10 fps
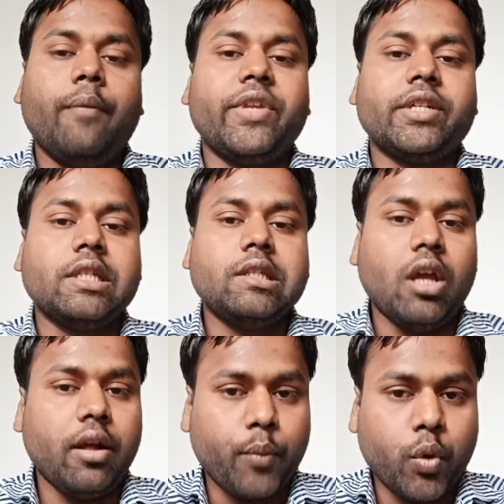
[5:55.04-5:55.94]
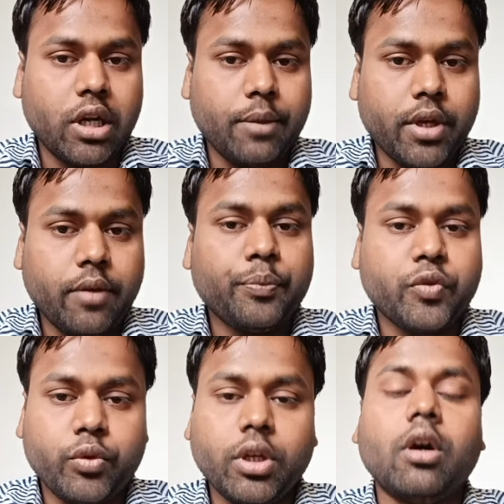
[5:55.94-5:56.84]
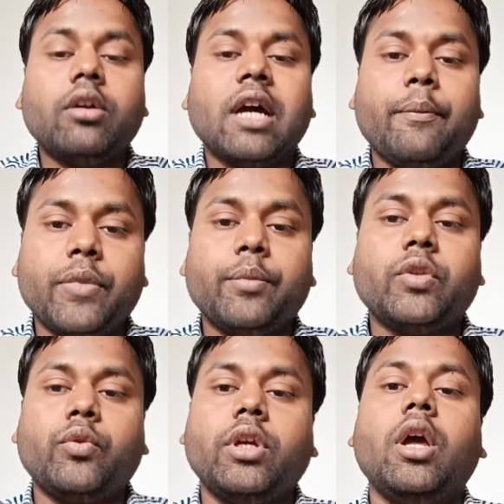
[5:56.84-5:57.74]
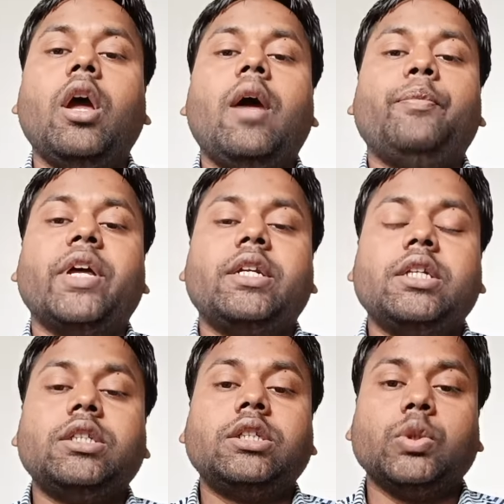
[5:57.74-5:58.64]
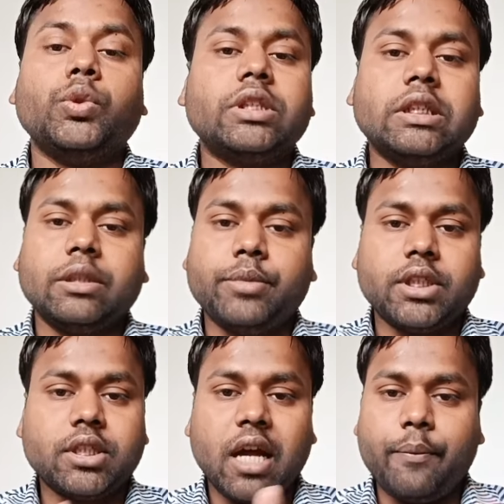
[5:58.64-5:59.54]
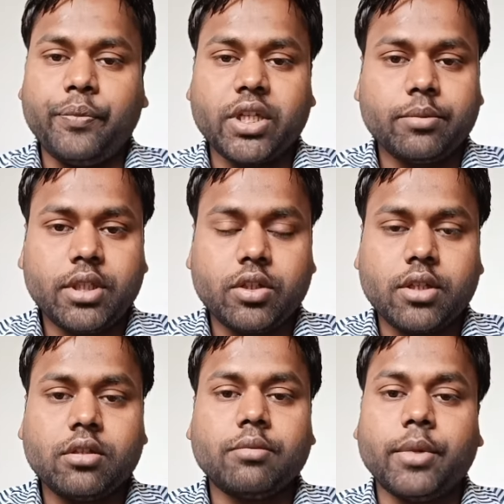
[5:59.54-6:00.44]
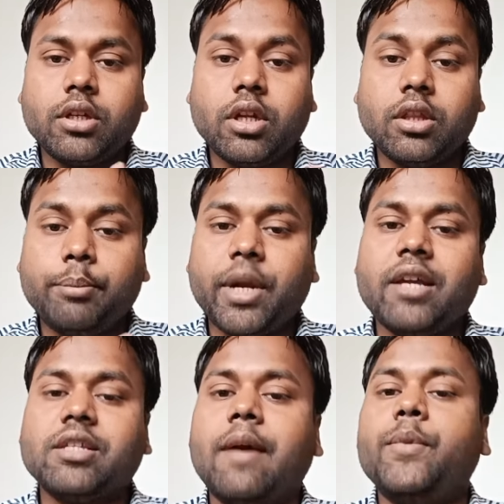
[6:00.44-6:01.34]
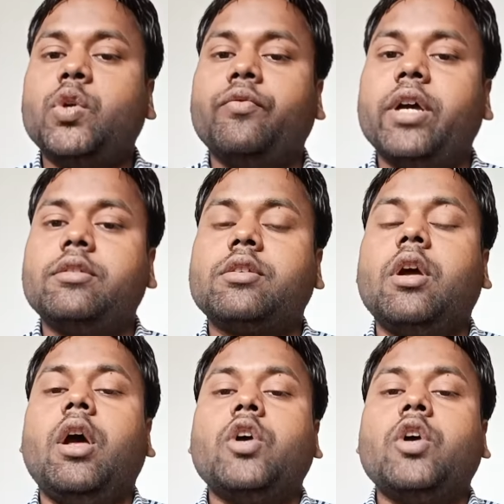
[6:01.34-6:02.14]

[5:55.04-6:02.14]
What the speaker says: Next is model number 3 or type number 3, that is goods and services have not been changed but the price have been revised.